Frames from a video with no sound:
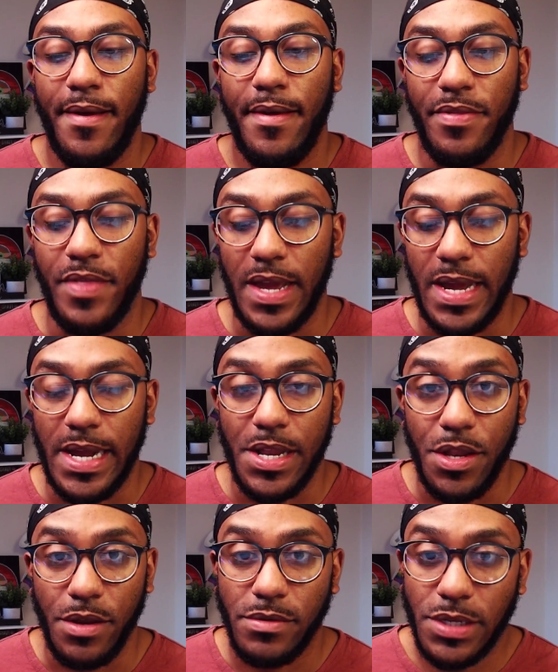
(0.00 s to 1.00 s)

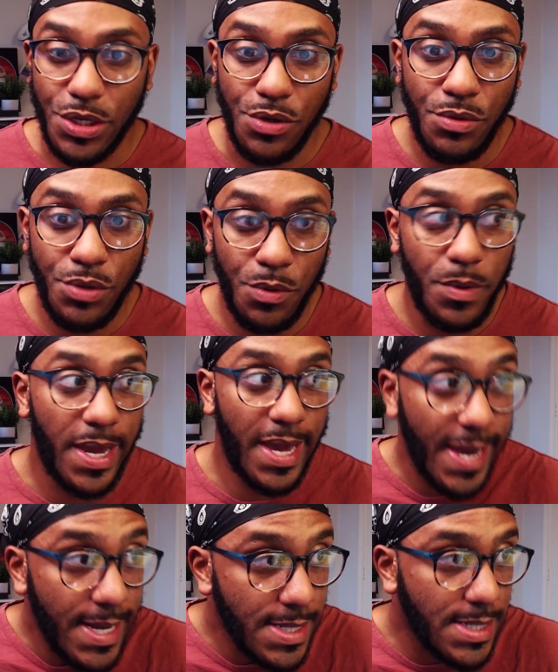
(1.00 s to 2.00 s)
the 2 new
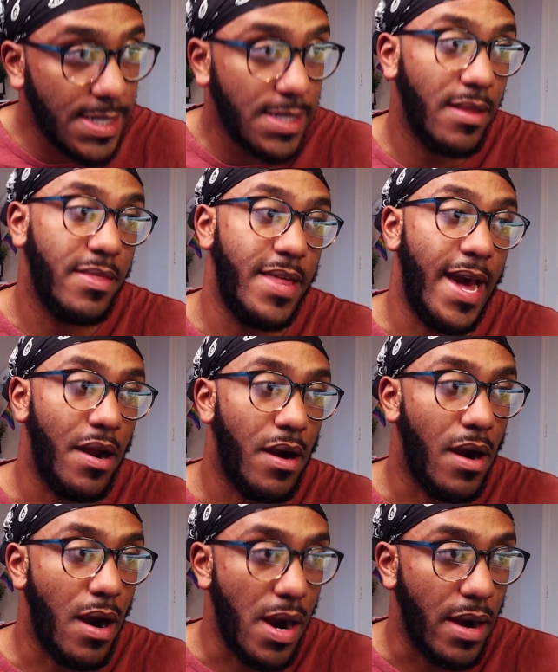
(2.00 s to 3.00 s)
kits that
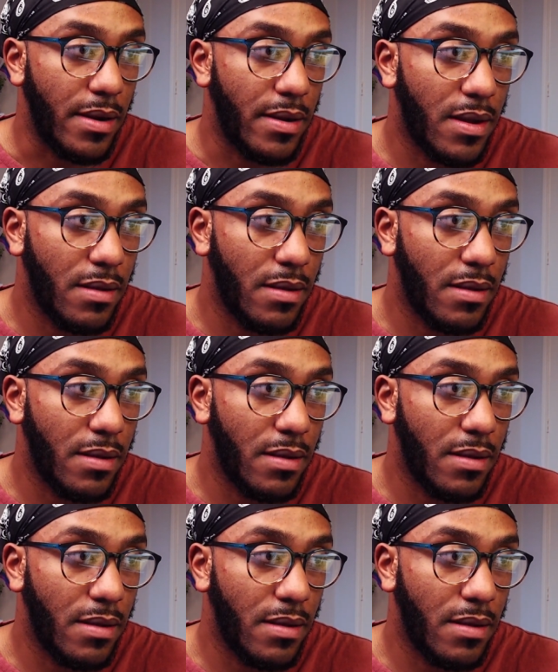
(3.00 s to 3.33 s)
are